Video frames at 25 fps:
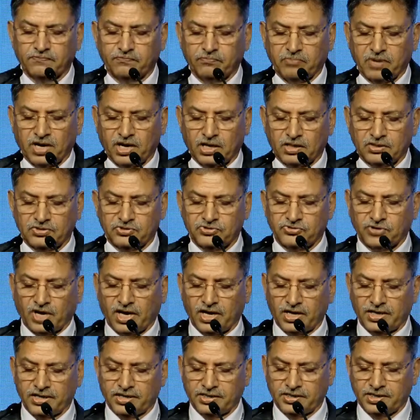PATH,
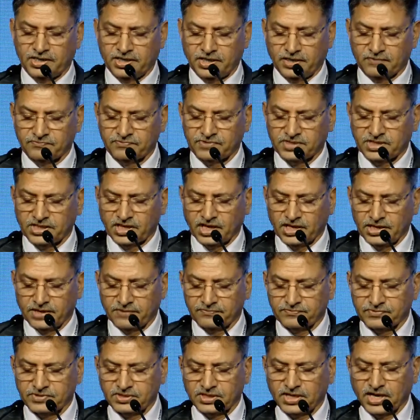CHAI, DFC,
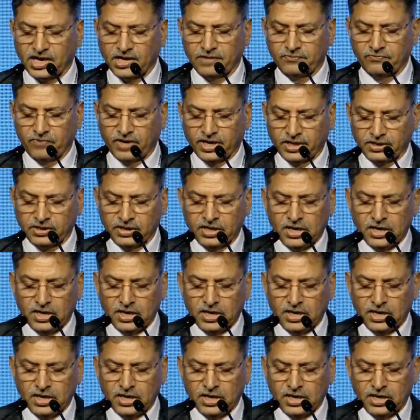IFC, ADVAC,